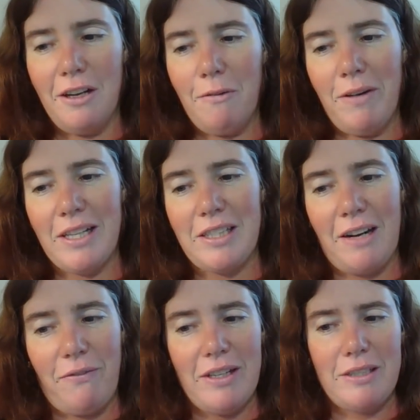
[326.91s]
We, we just
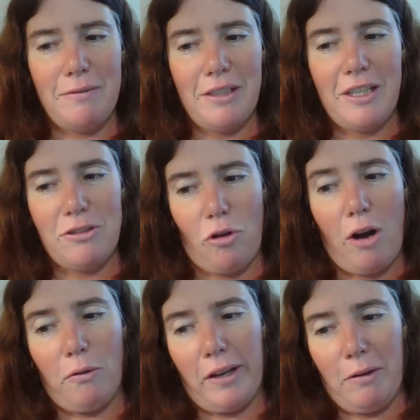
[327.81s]
got to find someone who can
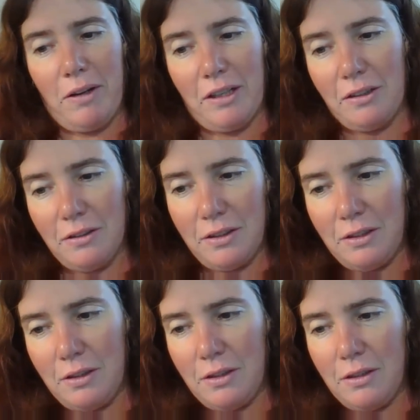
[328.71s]
draw really well.
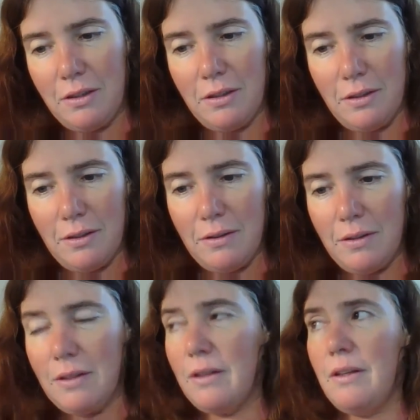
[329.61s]
well we know Ashley
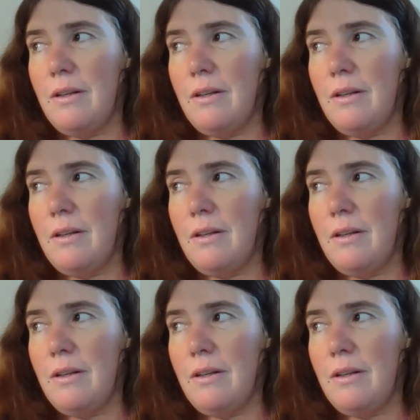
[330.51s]
from